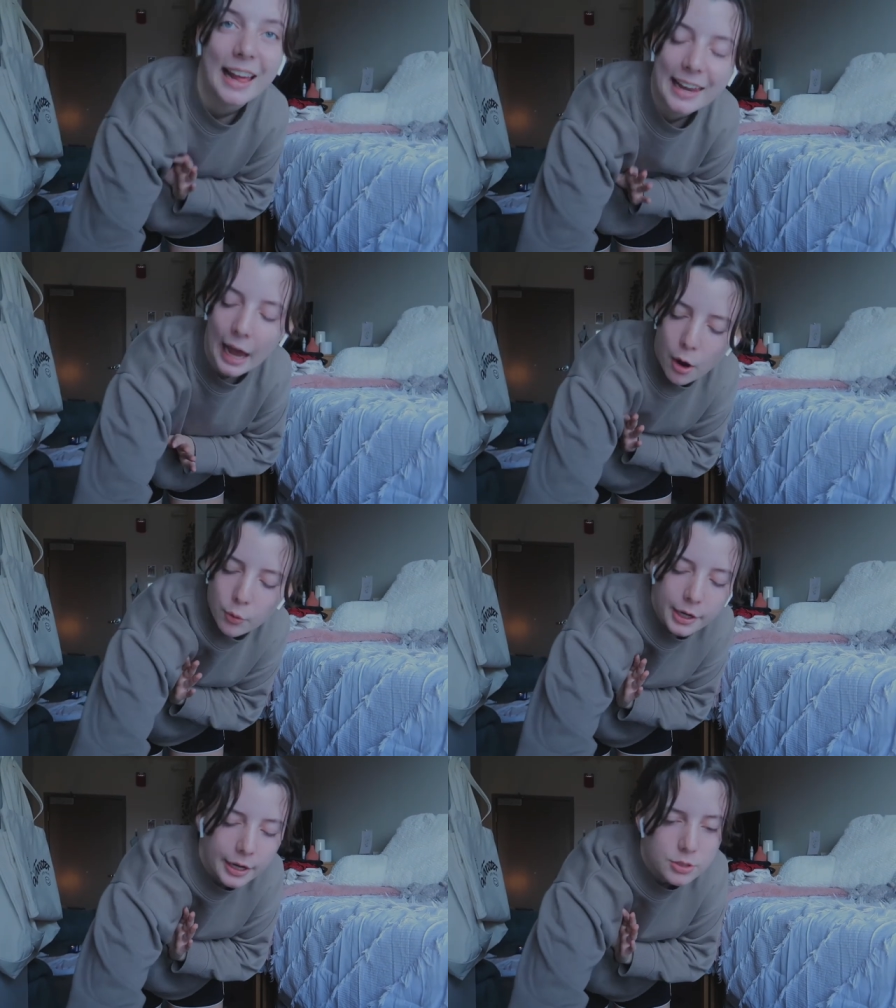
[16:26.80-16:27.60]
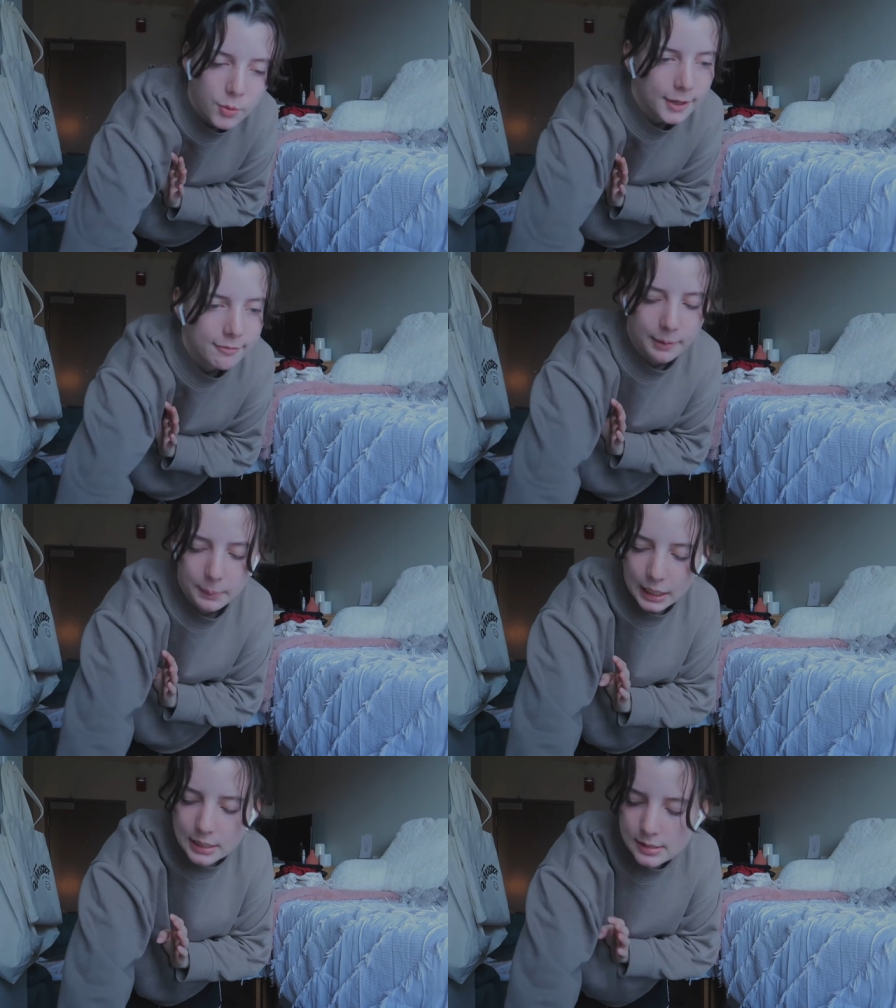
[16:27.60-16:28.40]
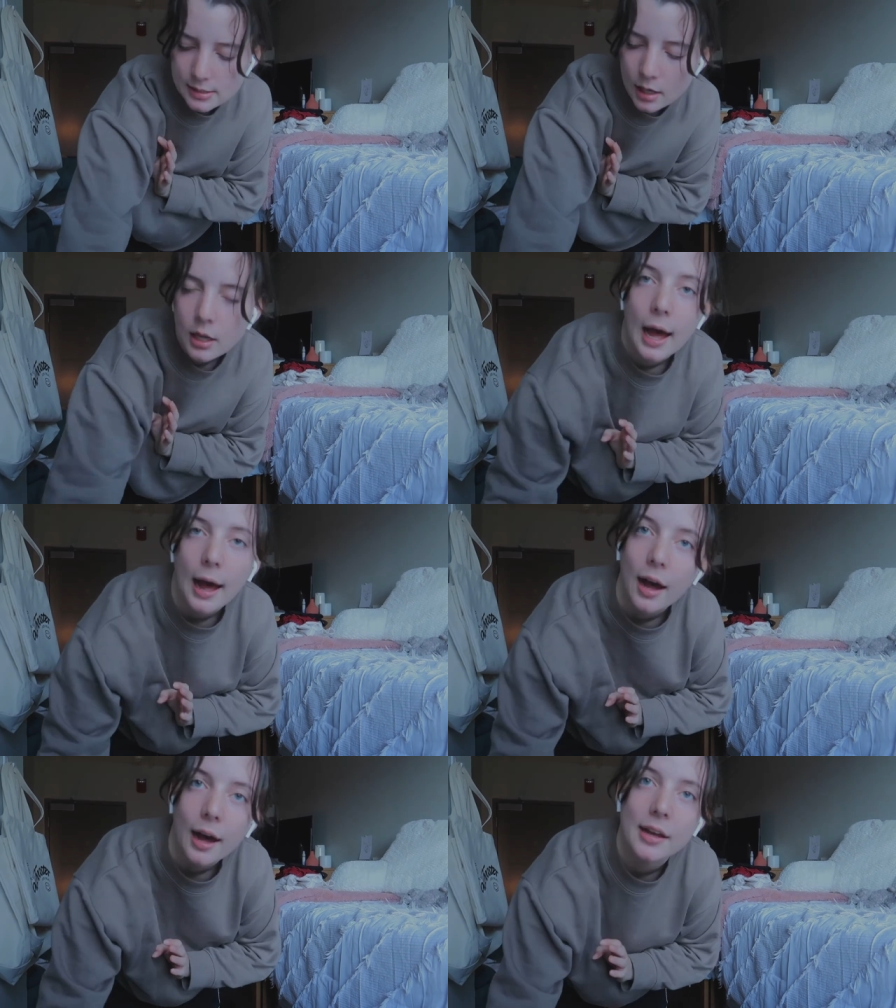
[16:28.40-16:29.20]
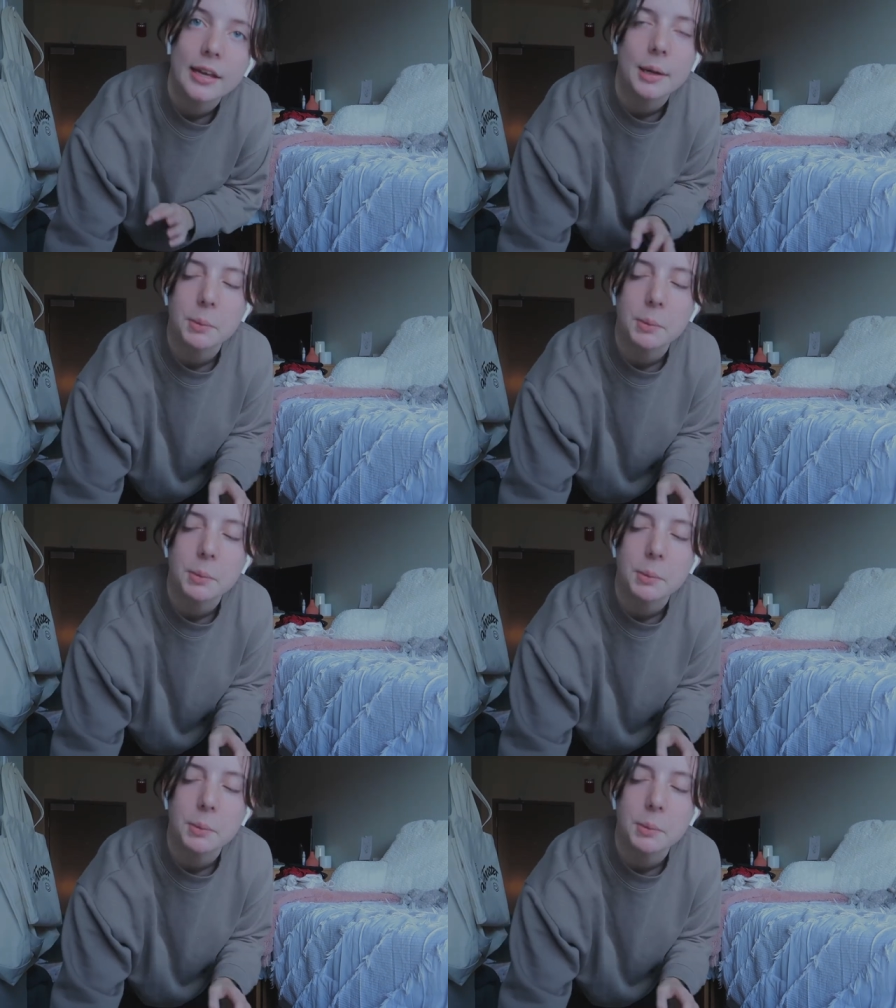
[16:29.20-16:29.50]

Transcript: an hour and 25 minutes. I am